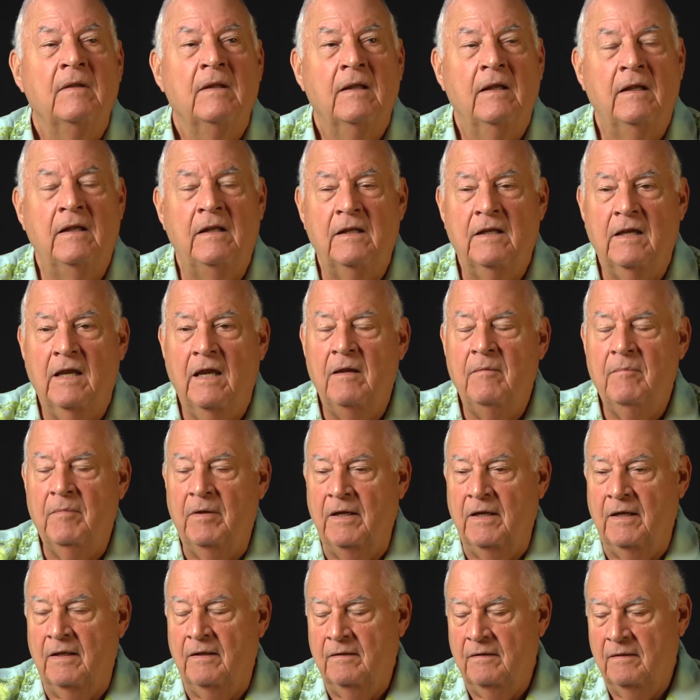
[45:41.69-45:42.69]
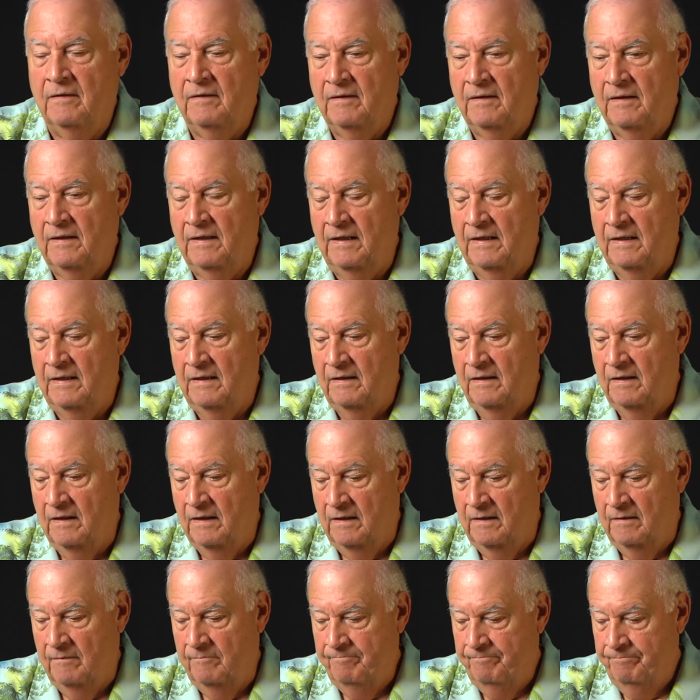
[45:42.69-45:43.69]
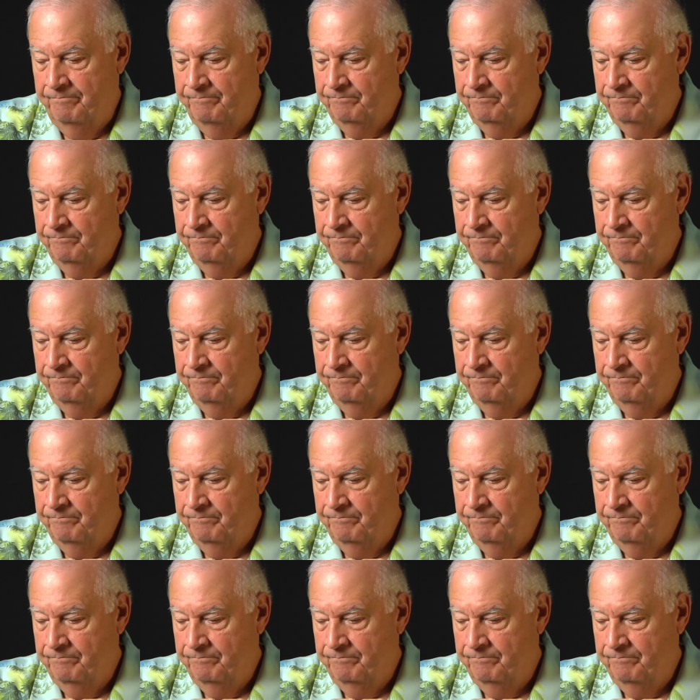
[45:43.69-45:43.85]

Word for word: And he came in, and um,